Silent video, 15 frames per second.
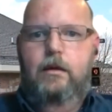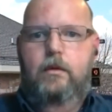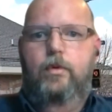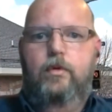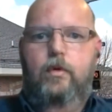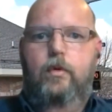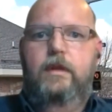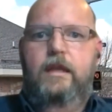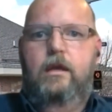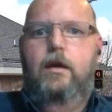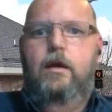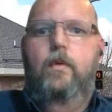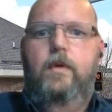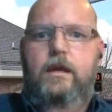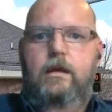We're only
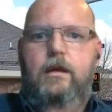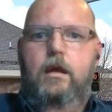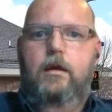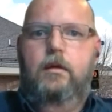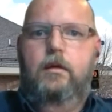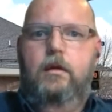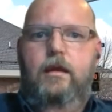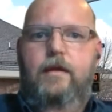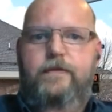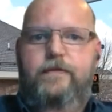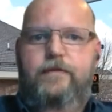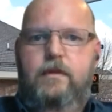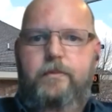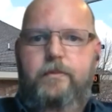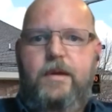going there
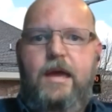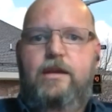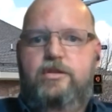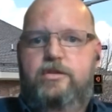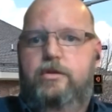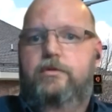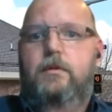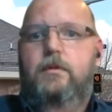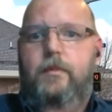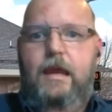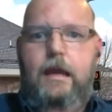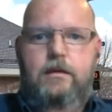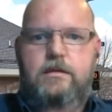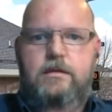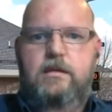if the passenger
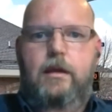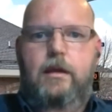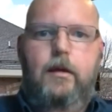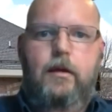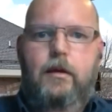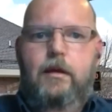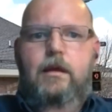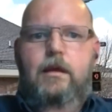demand is there.